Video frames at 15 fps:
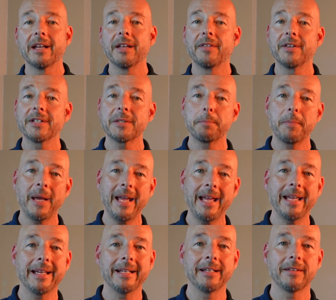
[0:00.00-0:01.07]
This
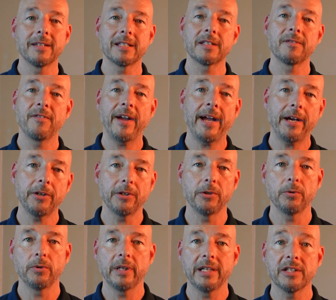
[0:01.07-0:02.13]
peg, this
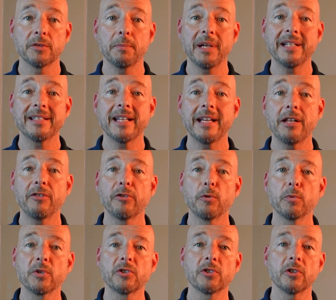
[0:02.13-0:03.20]
value, is maintained
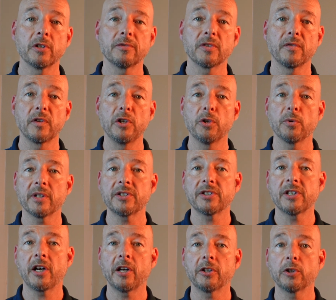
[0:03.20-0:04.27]
through reserves of the US
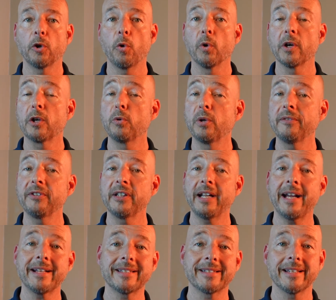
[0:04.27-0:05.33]
dollar or equivalent
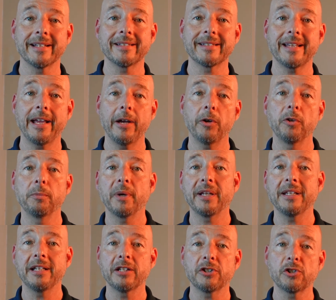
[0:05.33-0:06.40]
assets held by
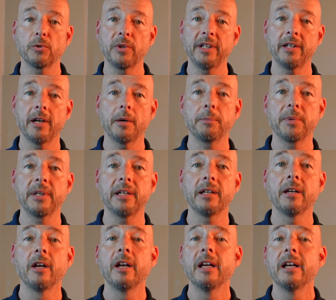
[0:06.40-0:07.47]
the issuing
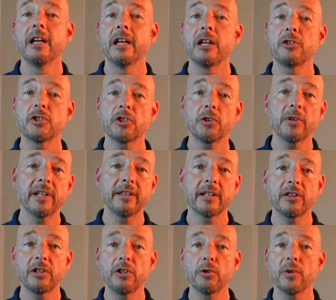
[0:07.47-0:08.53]
company, ensuring
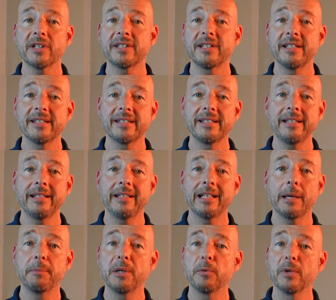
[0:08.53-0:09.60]
that the USDC
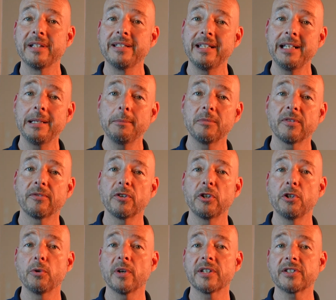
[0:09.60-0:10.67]
can be redeemed for
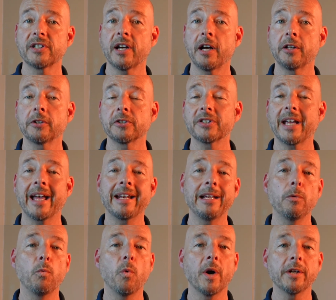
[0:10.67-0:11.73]
US dollars at
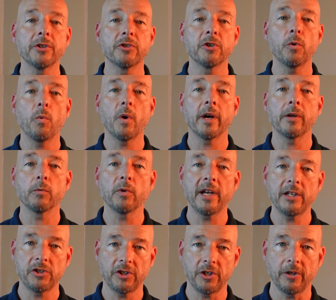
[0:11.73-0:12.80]
a 1-to-1
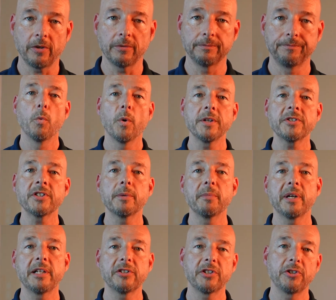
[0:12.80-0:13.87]
ratio. Once the
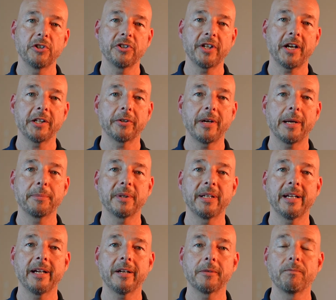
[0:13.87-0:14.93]
money's in your Dollar App
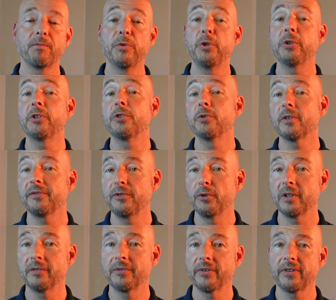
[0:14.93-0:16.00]
account, you can do a
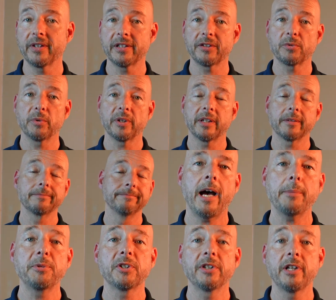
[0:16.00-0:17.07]
few different things with it.
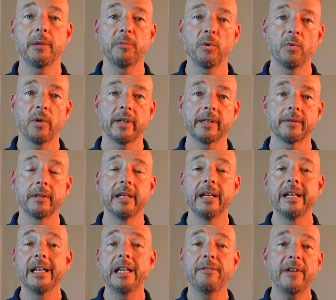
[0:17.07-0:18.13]
Option number one,
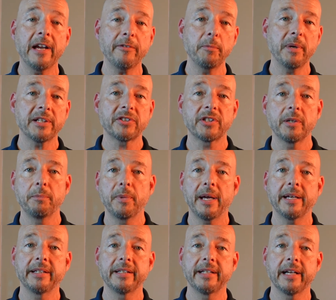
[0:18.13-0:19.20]
if you have a Mexican
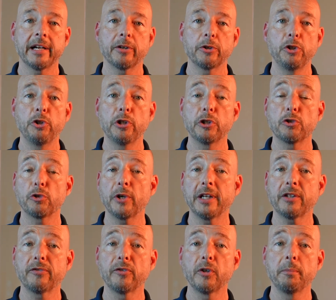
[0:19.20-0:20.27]
bank account, you can
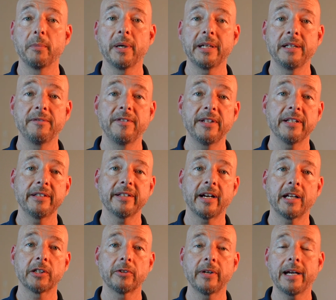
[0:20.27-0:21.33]
transfer money via
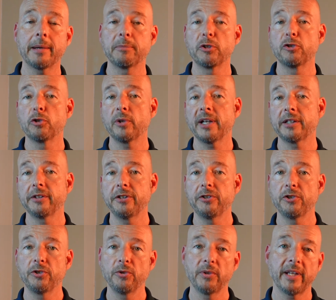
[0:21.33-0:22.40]
Dollar App directly
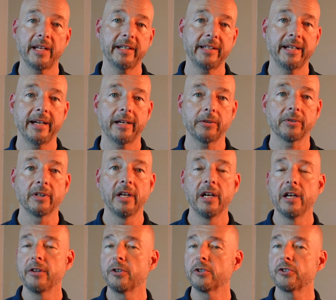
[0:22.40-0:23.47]
to that account.
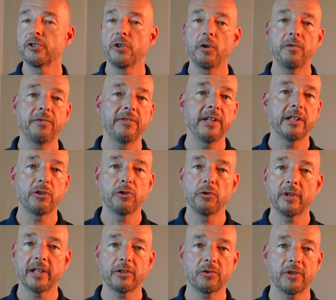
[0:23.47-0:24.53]
There's no fee to
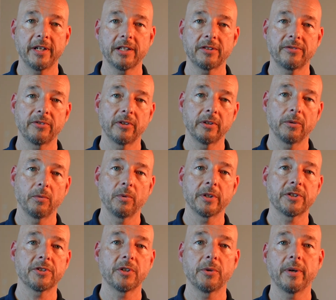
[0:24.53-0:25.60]
do that transfer
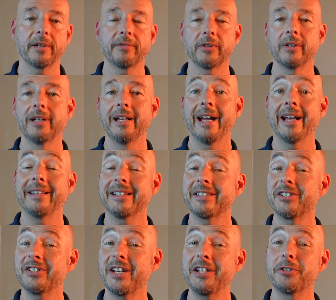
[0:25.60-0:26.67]
whatsoever, and the
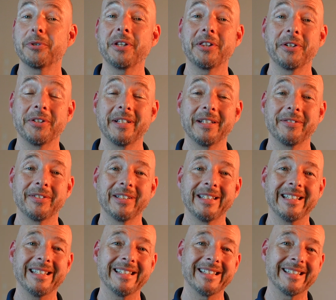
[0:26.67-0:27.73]
exchange rate they're
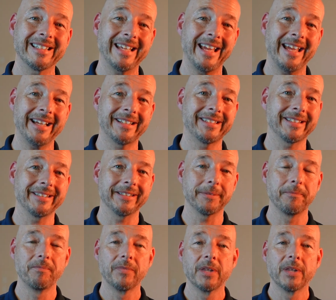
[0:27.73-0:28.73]
giving is excellent.